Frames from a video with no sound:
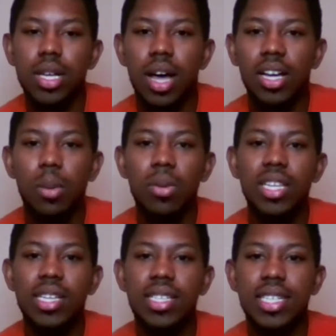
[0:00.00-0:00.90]
A couple of
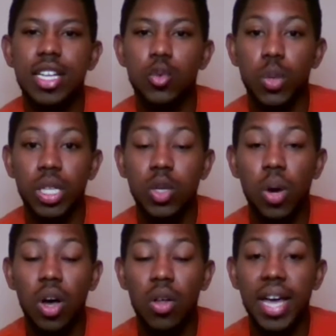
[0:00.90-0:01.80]
things he does really
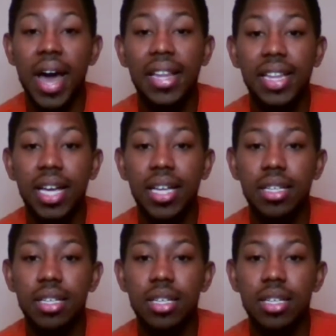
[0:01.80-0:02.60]
well that I like